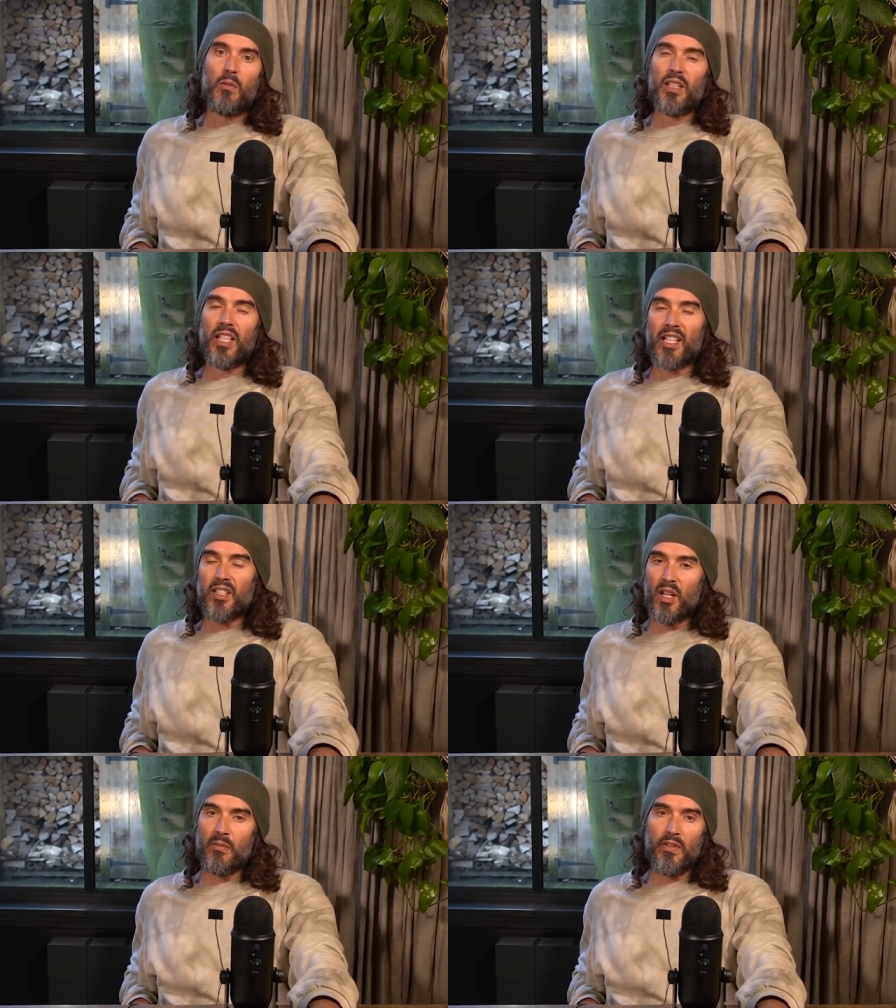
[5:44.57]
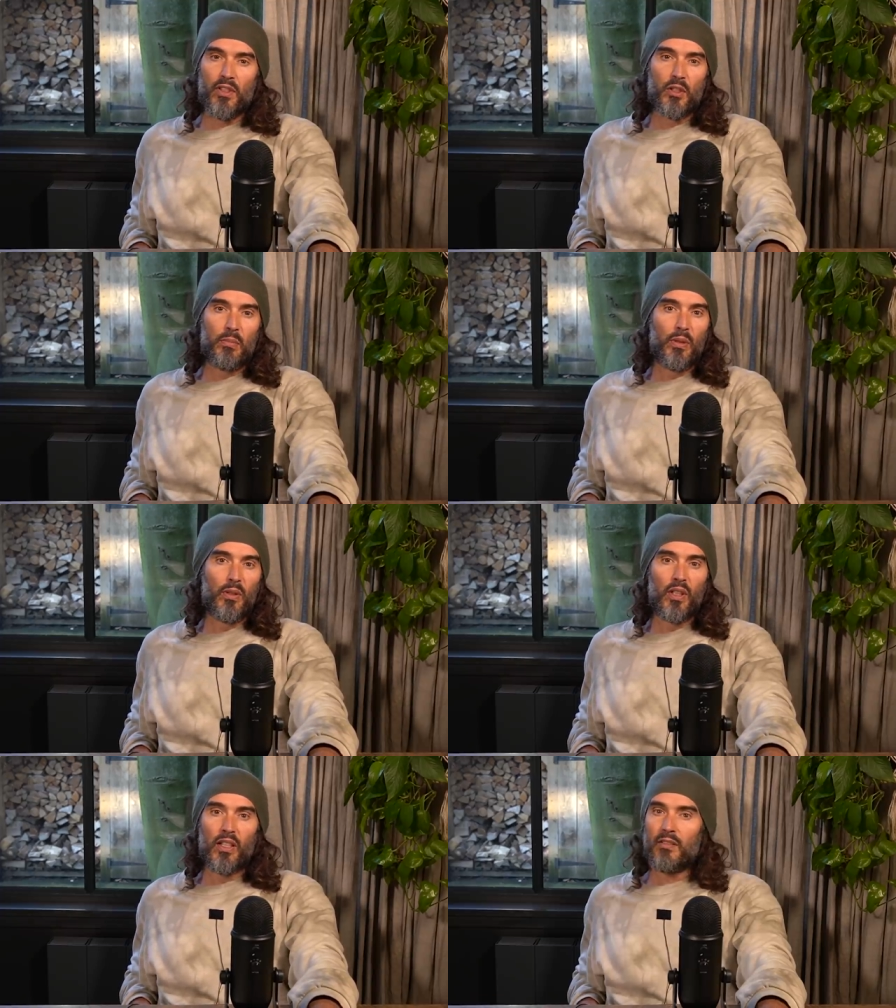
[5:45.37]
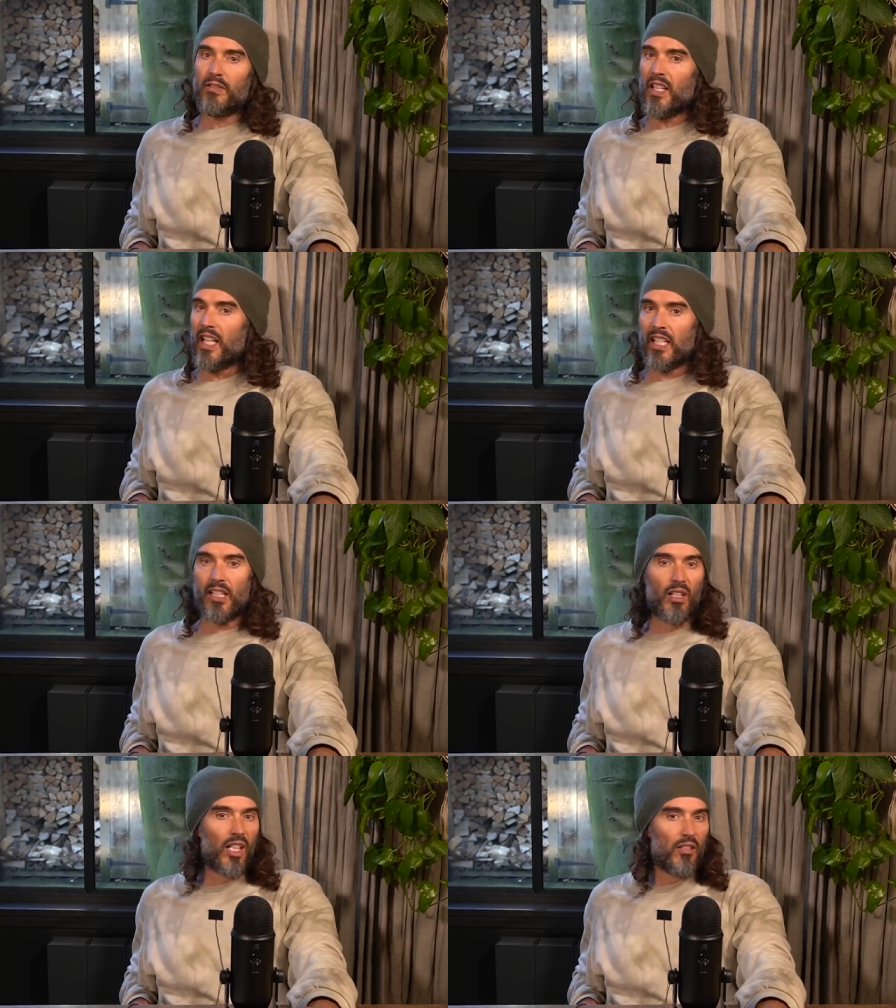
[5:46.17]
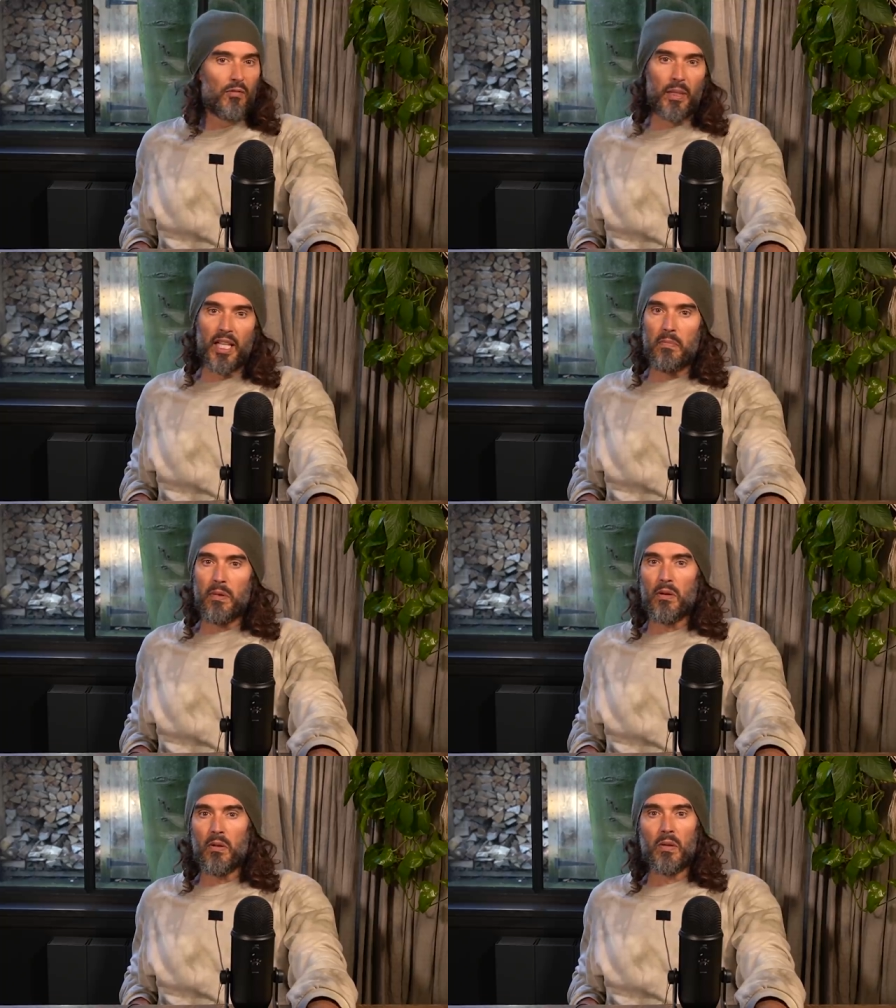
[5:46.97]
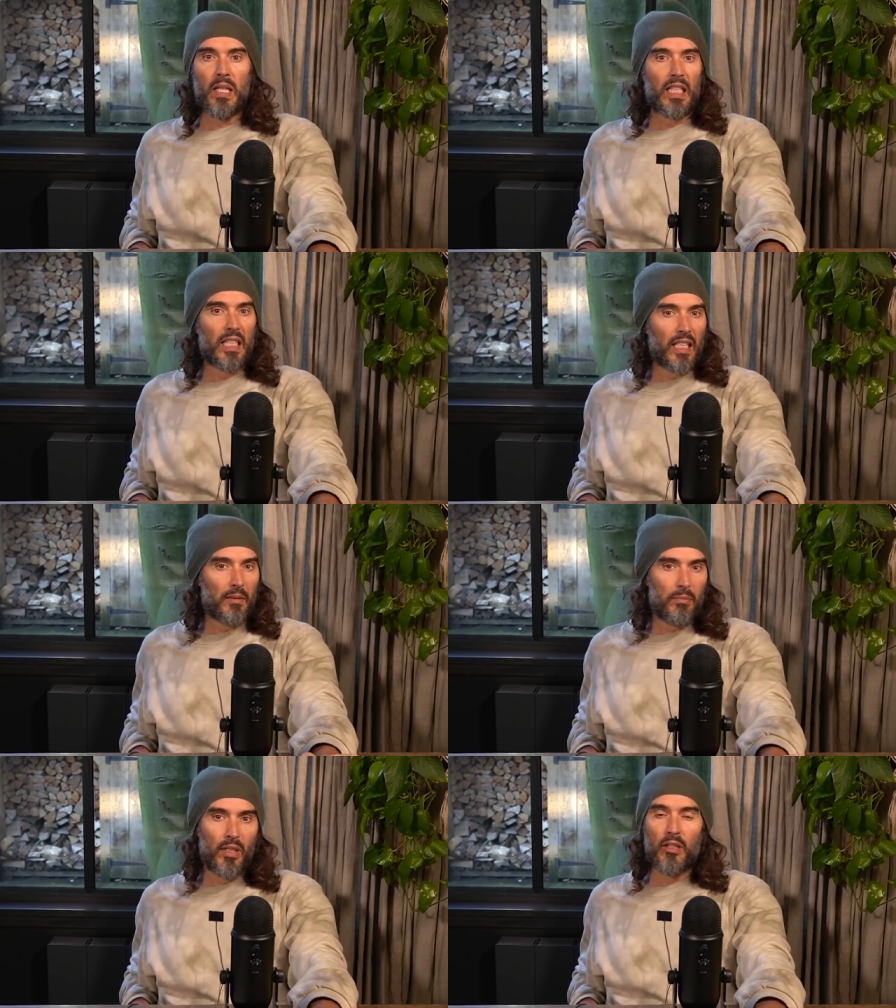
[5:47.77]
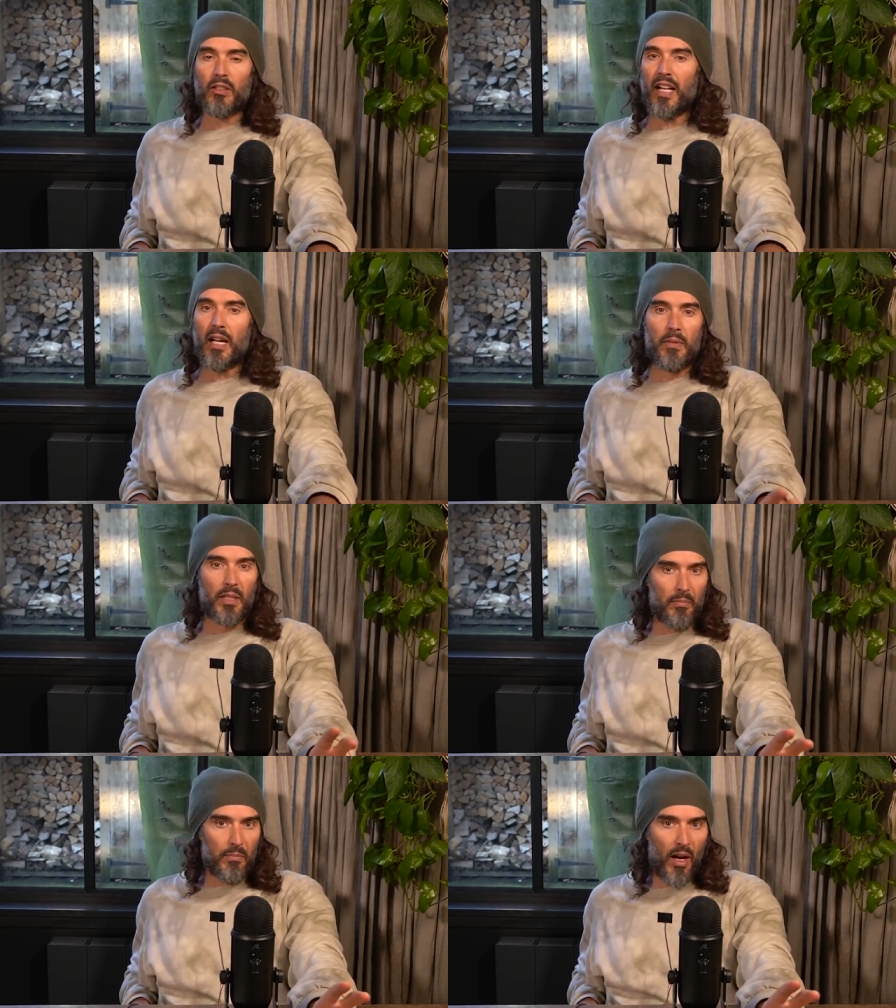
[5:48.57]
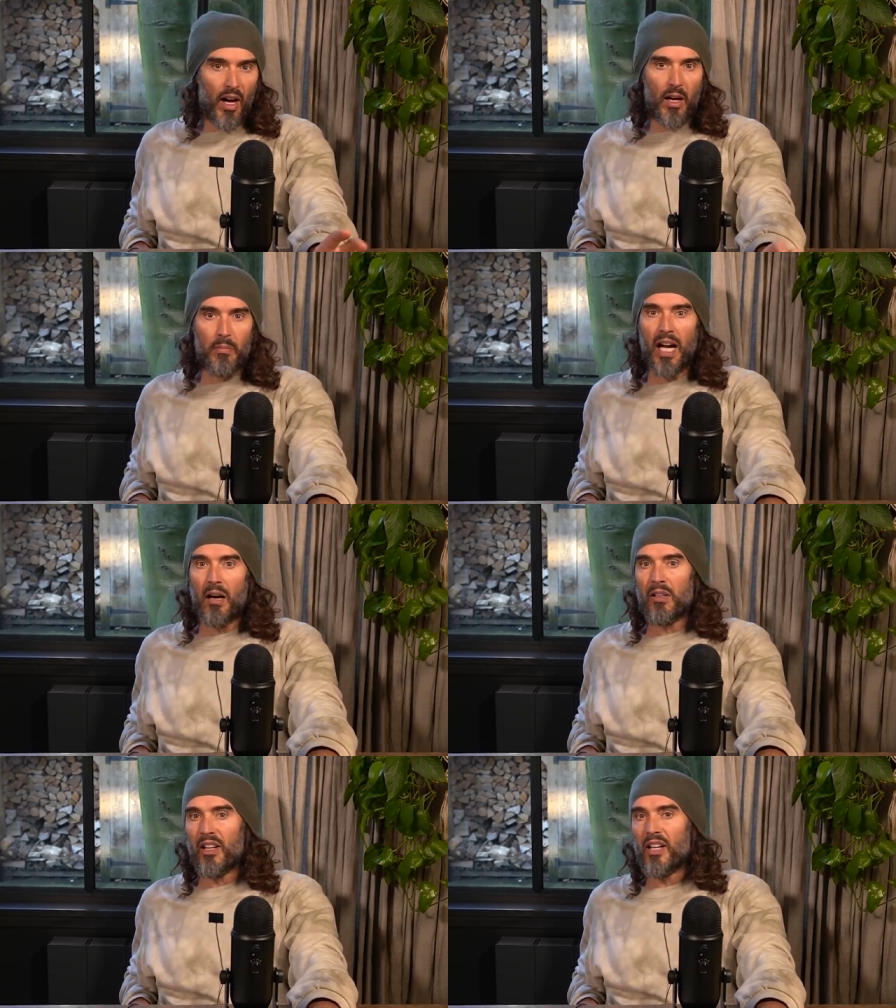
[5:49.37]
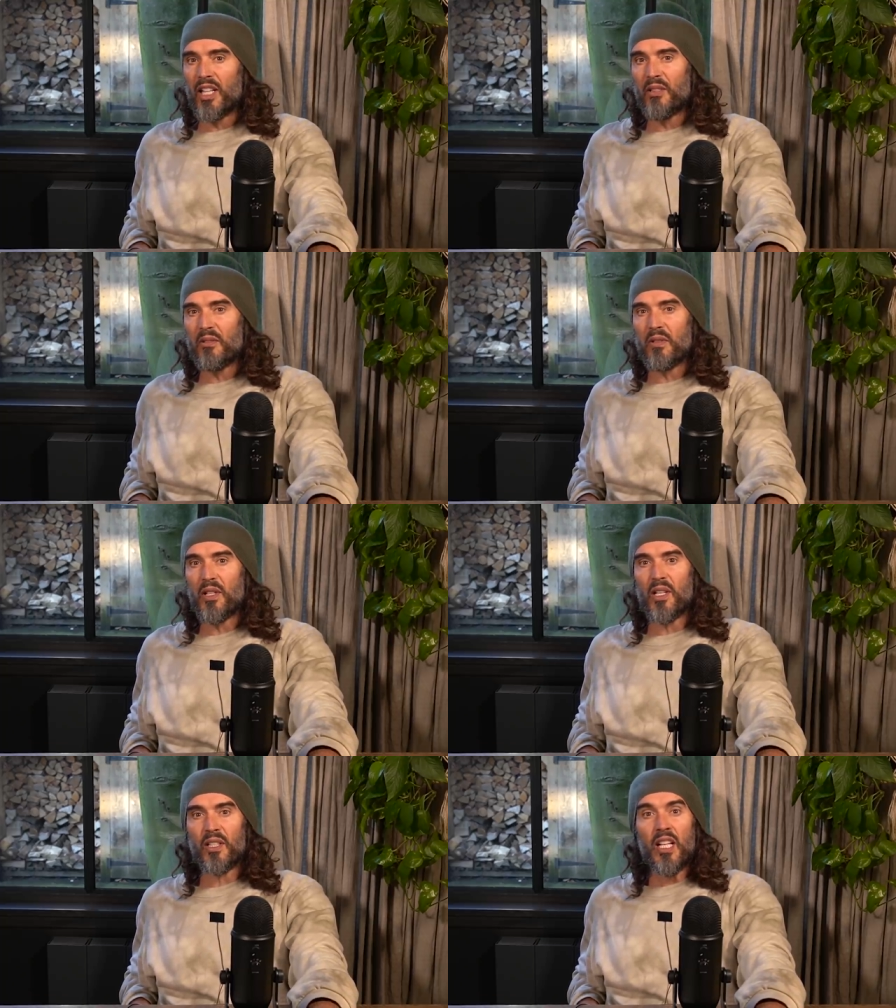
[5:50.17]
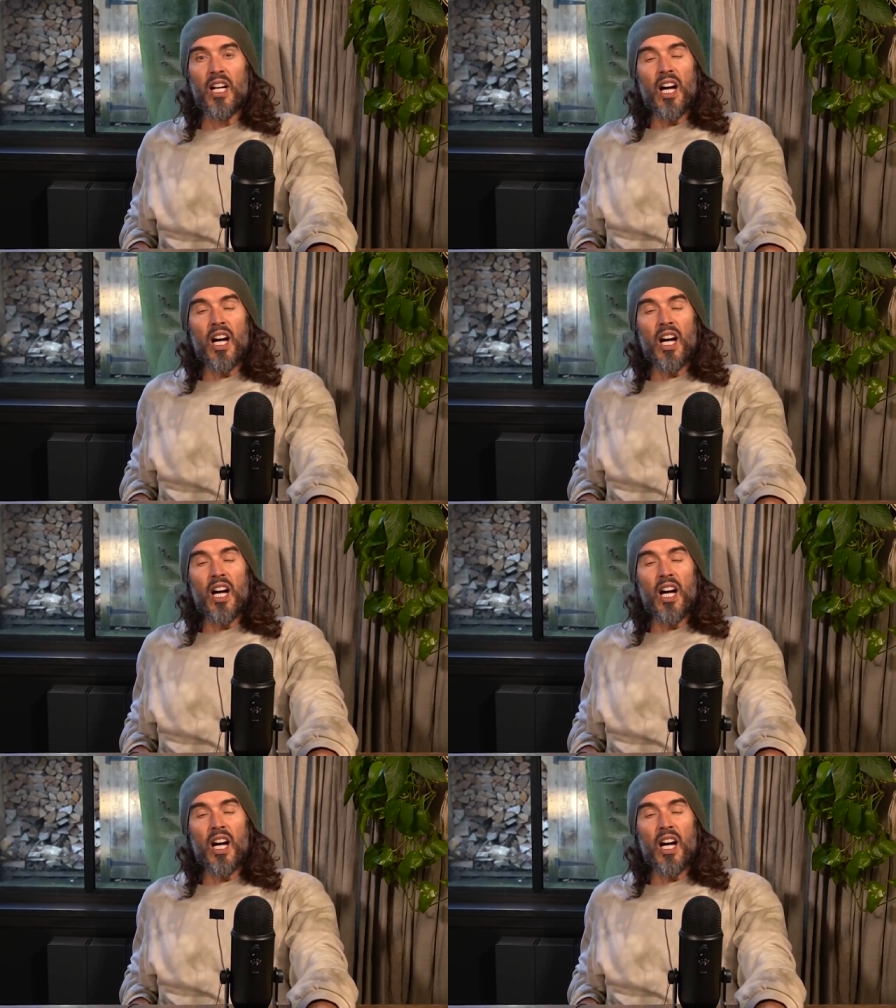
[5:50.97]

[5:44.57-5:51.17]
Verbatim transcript: one day at a time, with the support of like a lot of people and a program and a higher power that I call God,